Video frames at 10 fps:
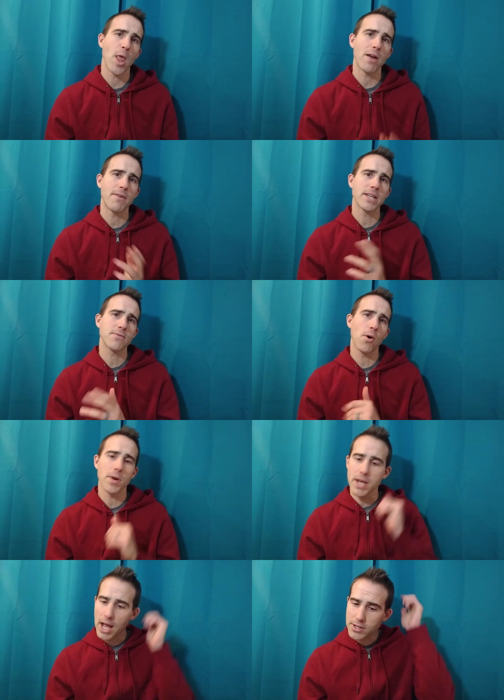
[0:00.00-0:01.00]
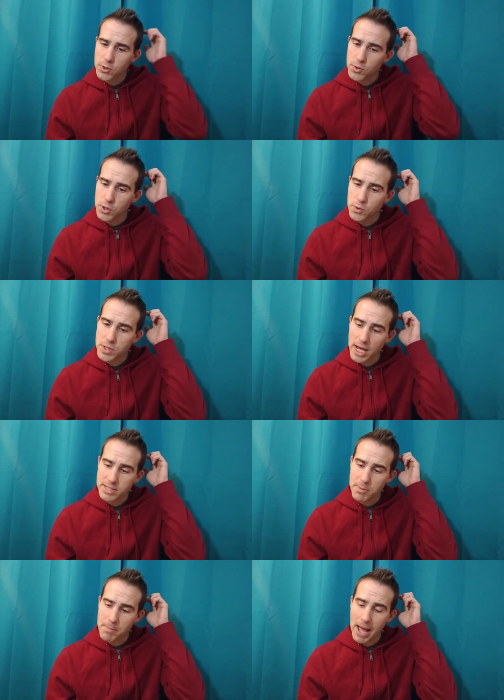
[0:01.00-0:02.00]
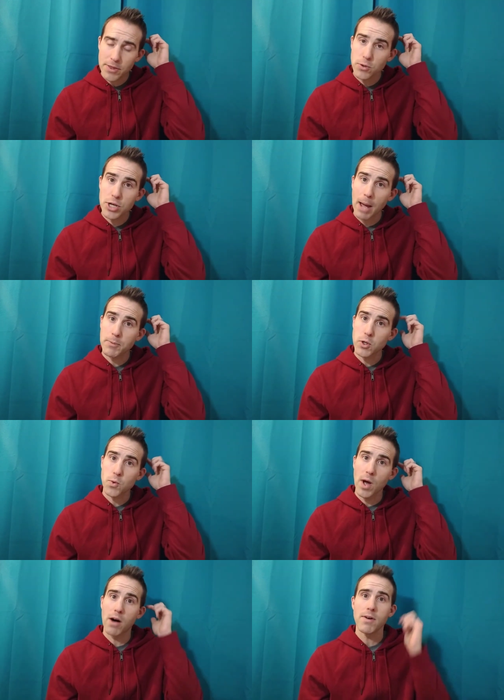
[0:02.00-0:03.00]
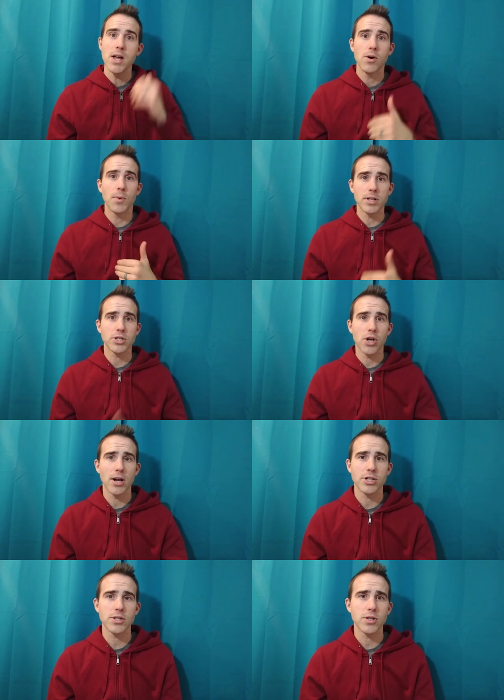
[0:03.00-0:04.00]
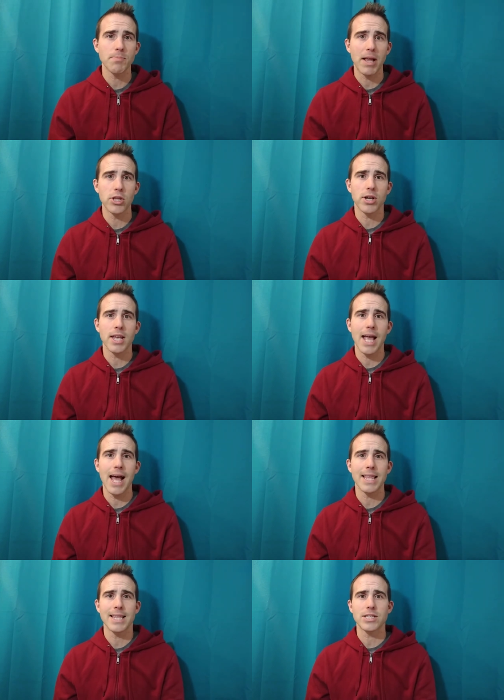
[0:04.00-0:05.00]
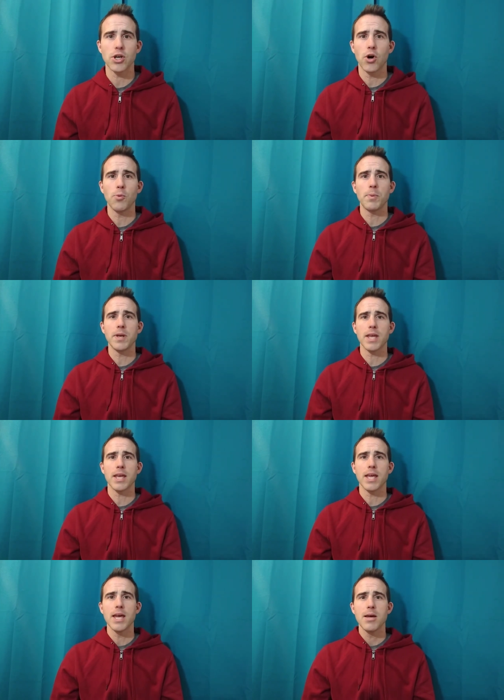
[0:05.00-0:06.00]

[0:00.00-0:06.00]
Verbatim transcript: All right, fast forwarding now to the New Testament, Matthew chapter 12. I want to start just by looking at this opening